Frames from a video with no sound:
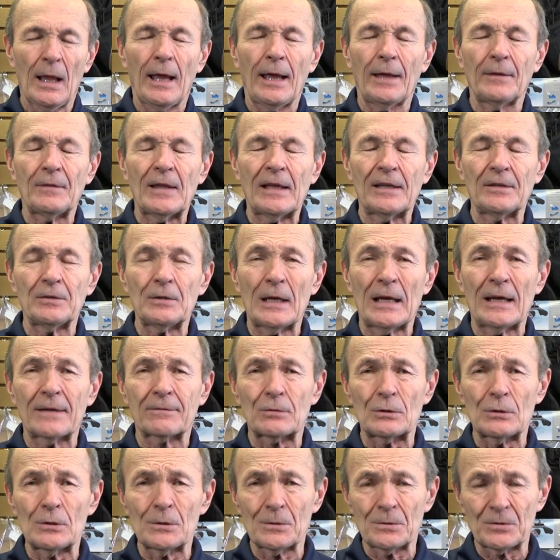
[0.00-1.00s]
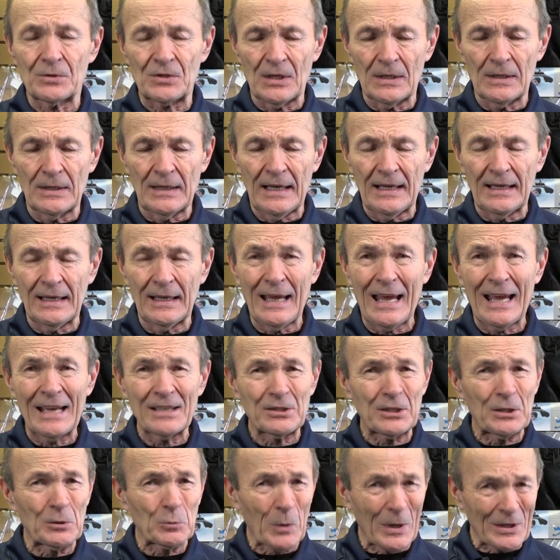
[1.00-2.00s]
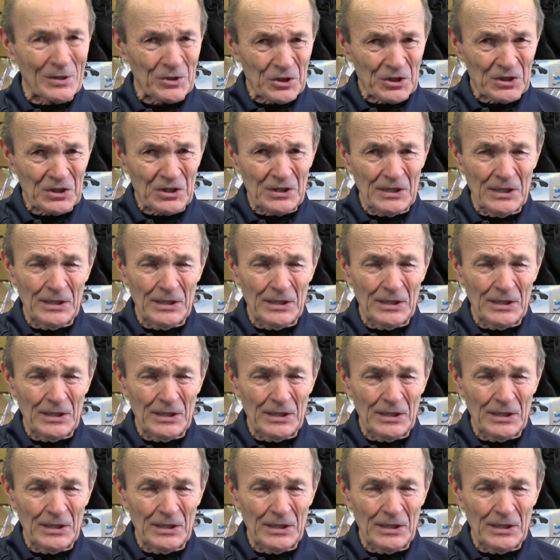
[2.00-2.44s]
and then you have to use anti-rust